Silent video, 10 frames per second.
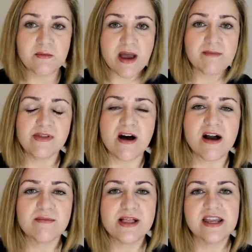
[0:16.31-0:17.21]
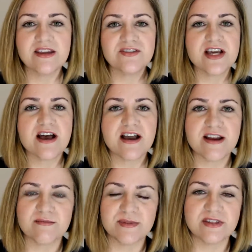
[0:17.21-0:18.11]
my blog plenty of
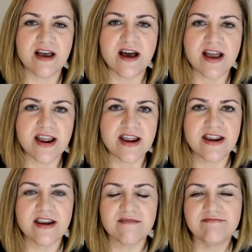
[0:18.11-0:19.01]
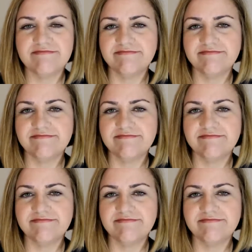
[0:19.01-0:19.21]
times, I,